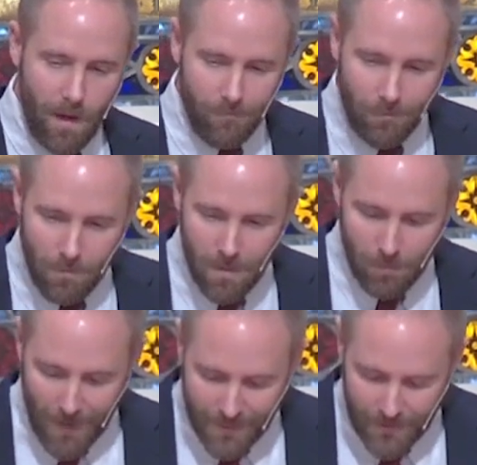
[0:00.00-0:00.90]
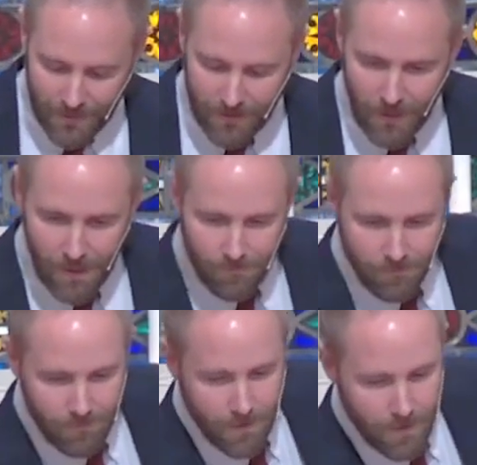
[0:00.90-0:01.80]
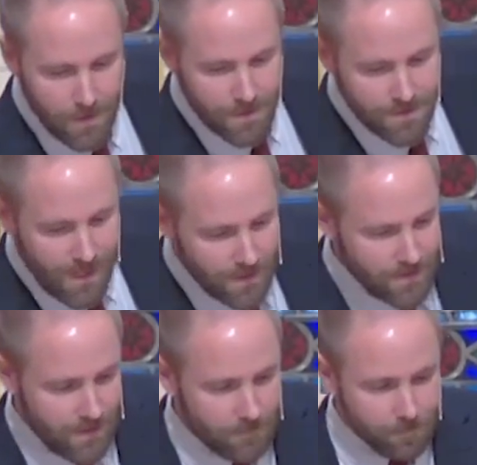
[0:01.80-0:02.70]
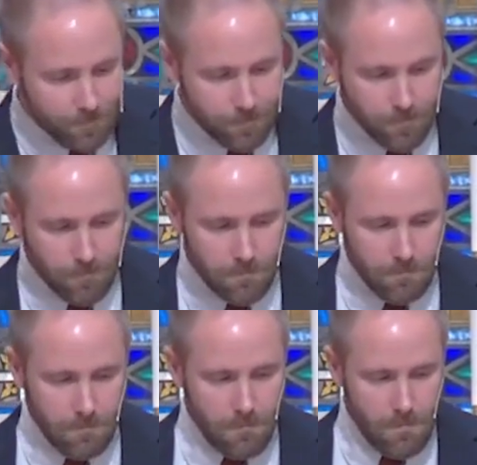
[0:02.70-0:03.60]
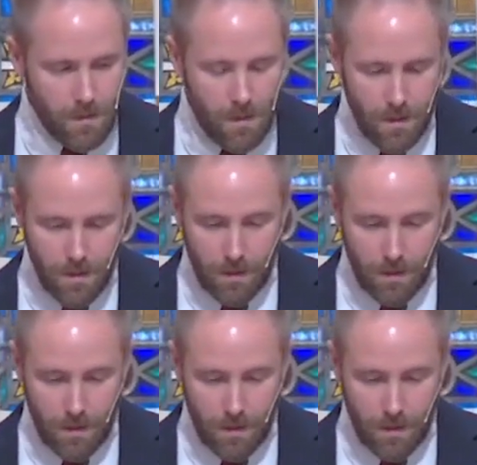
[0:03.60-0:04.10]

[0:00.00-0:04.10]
from the binding of Satan, the